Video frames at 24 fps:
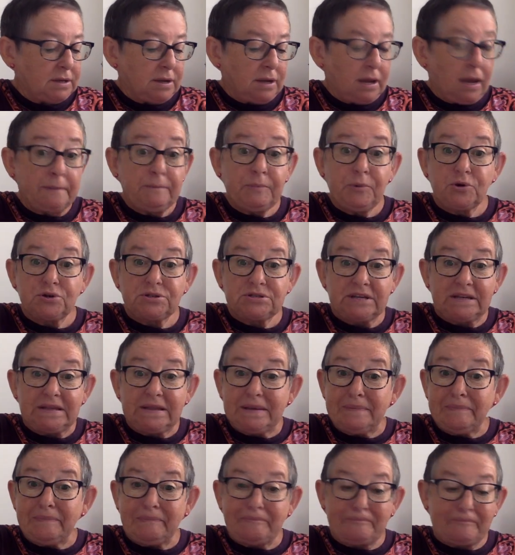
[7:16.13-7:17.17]
and put in
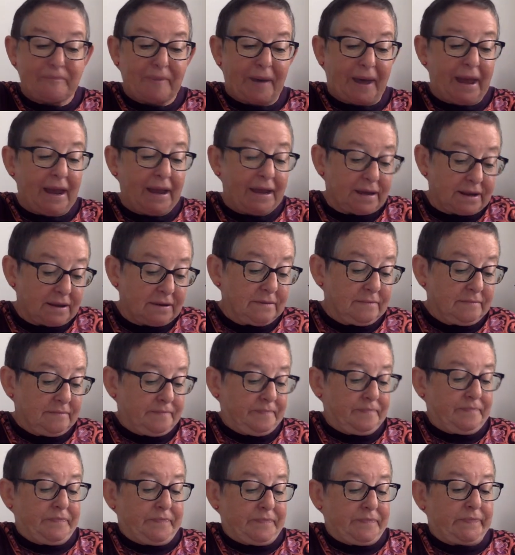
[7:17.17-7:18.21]
the back
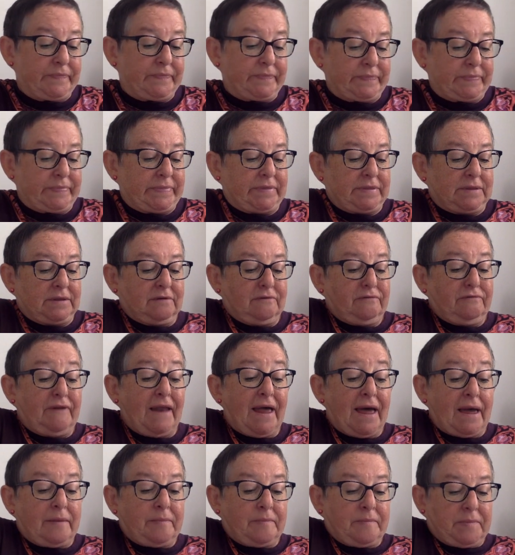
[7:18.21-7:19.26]

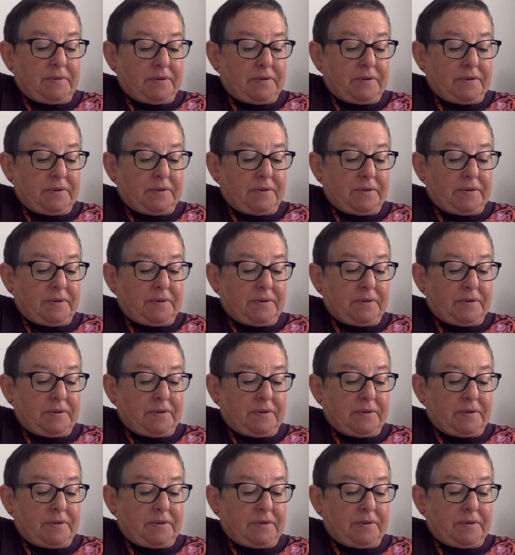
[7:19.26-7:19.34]
flap.